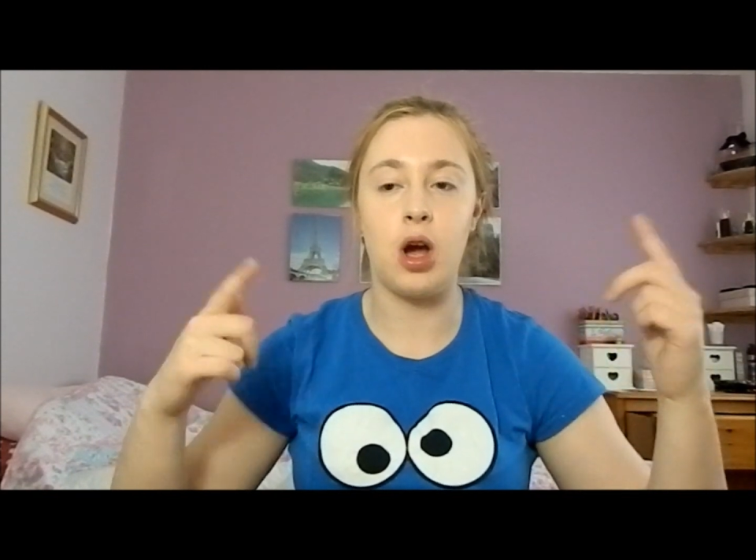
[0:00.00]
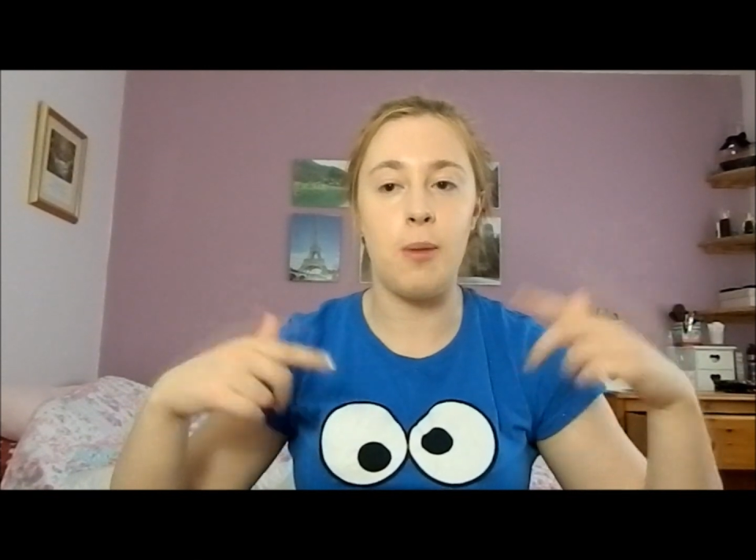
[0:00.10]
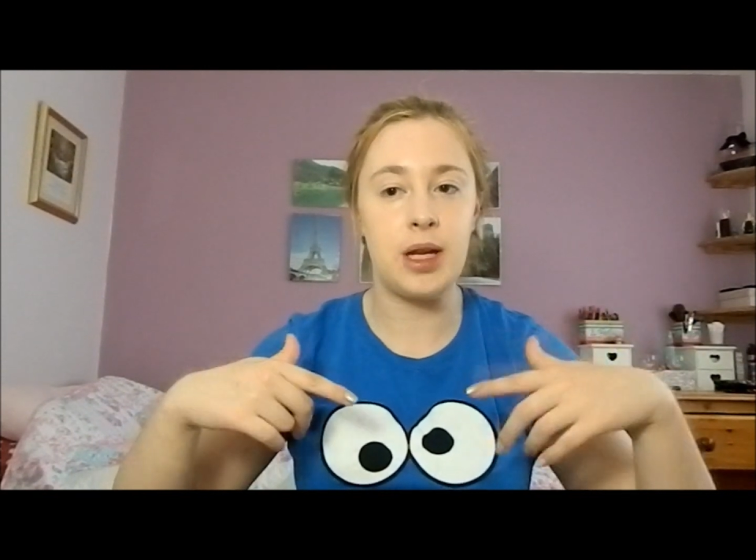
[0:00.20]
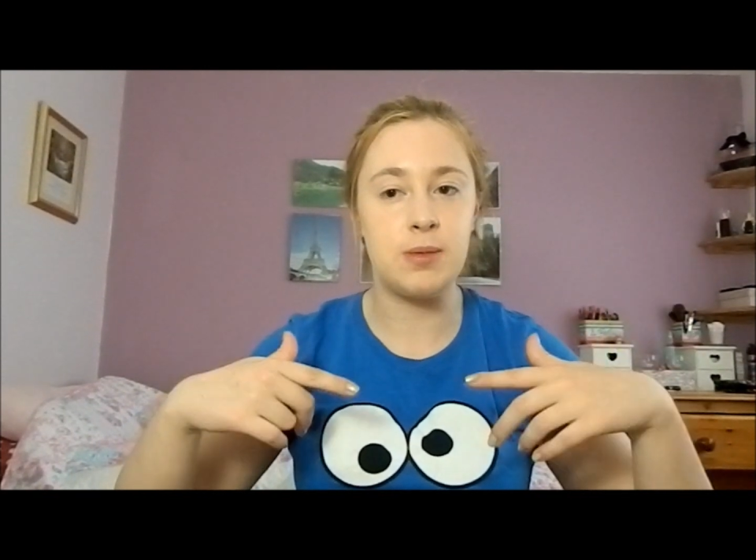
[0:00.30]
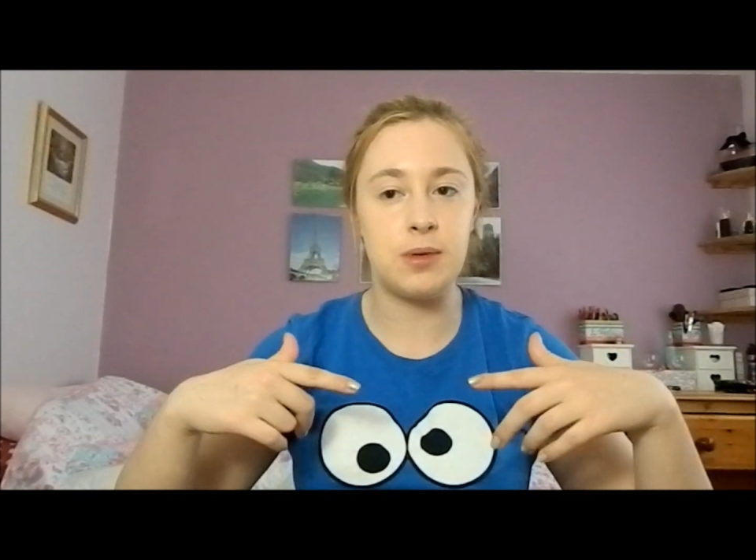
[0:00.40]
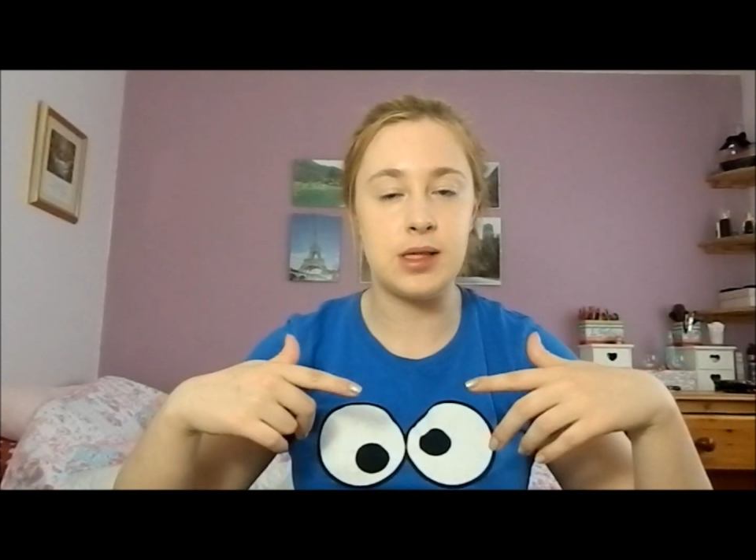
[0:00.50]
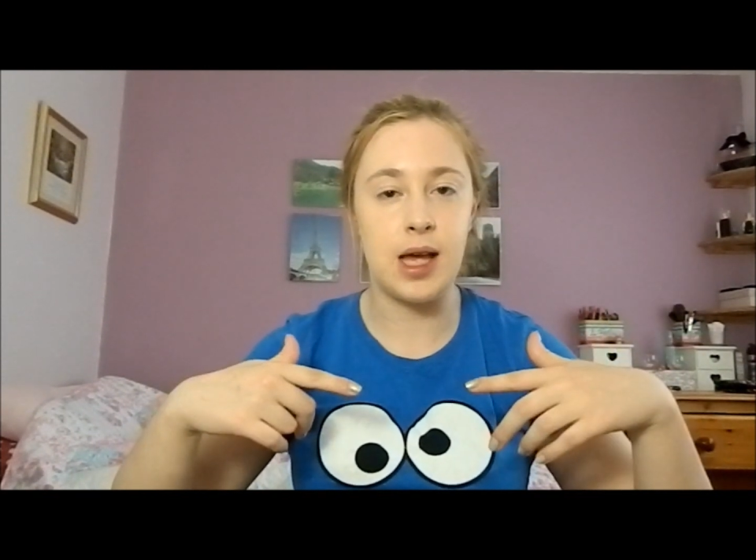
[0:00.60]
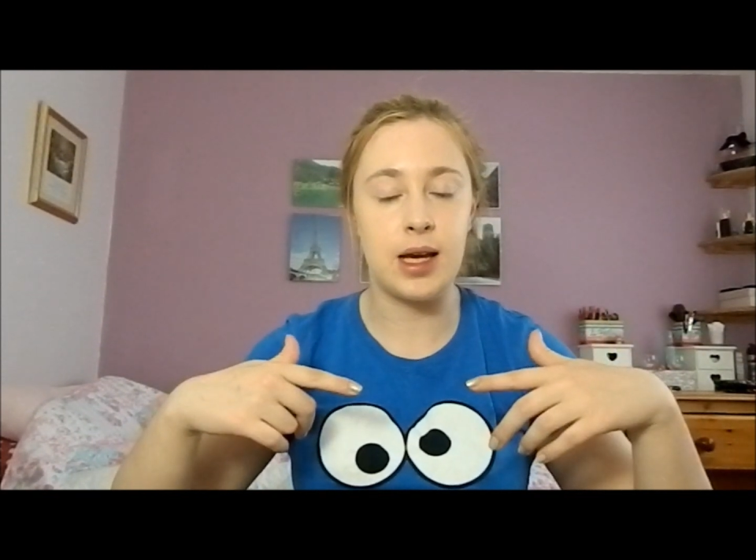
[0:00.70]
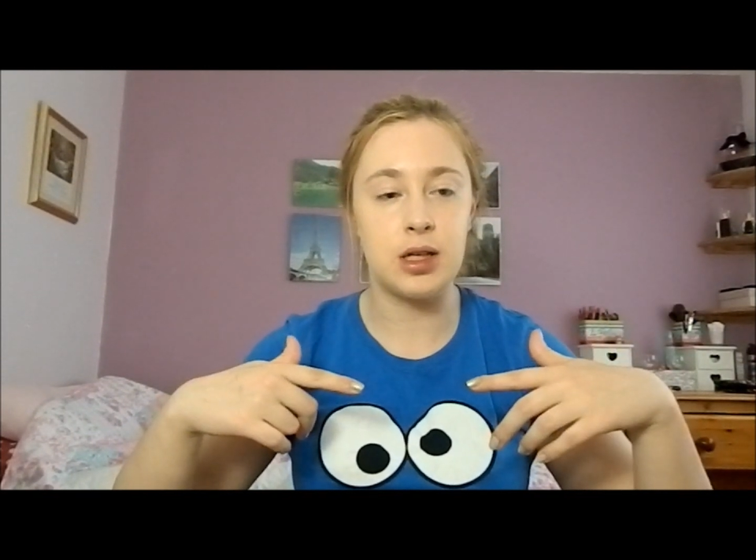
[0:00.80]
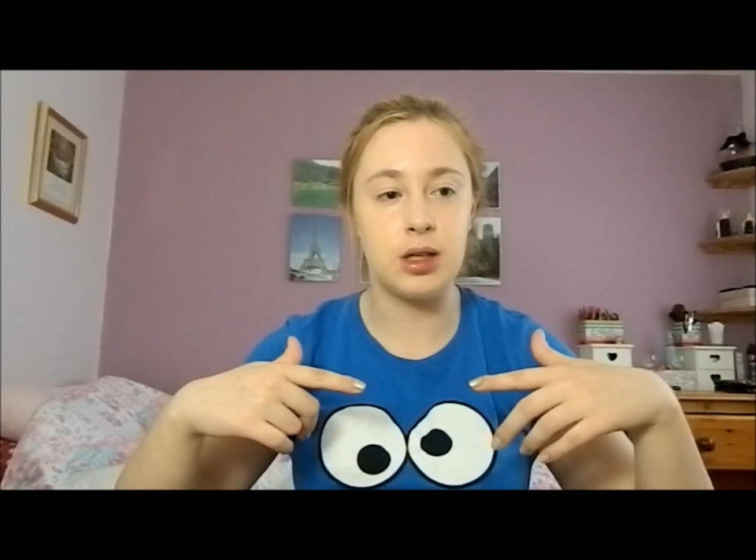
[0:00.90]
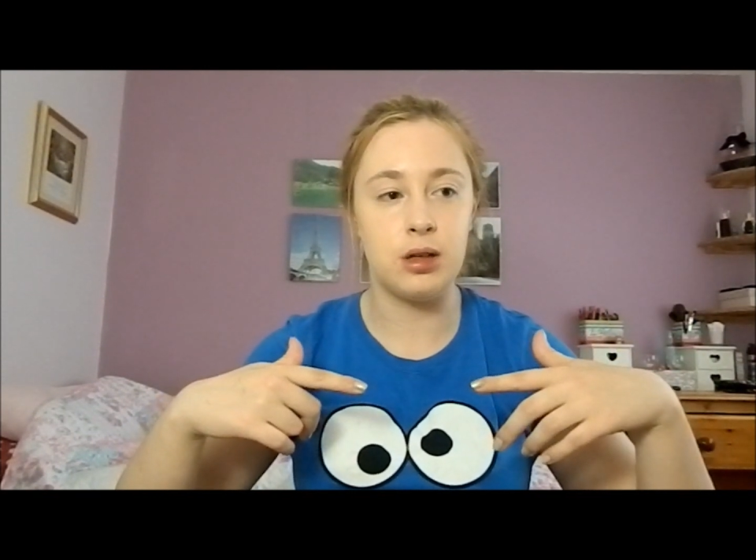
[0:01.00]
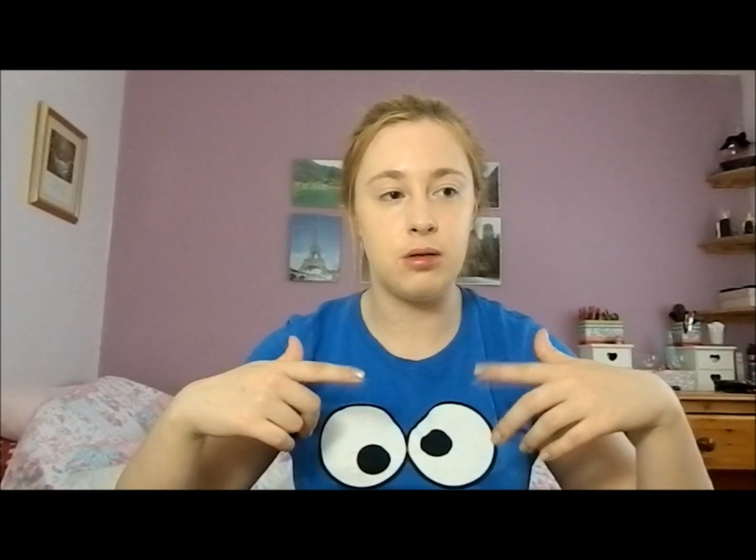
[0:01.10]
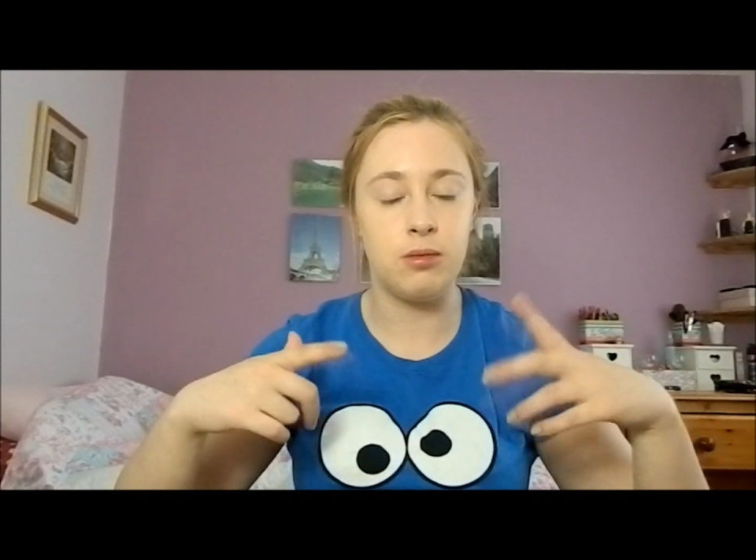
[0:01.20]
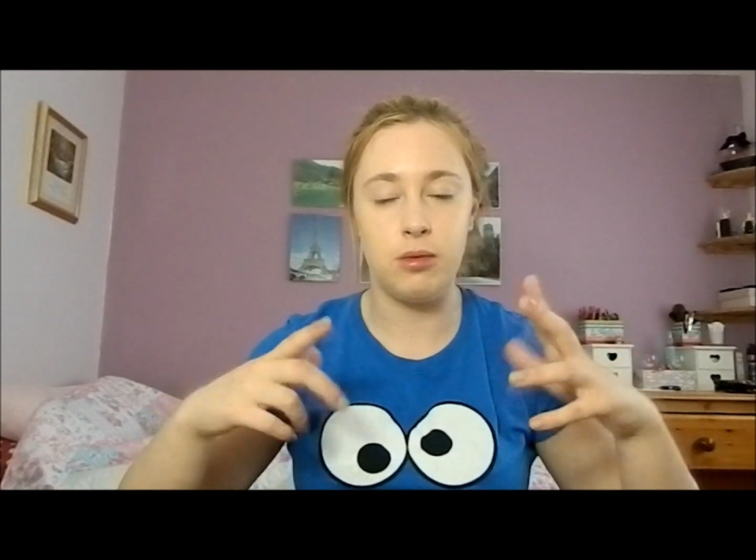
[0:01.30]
comments section,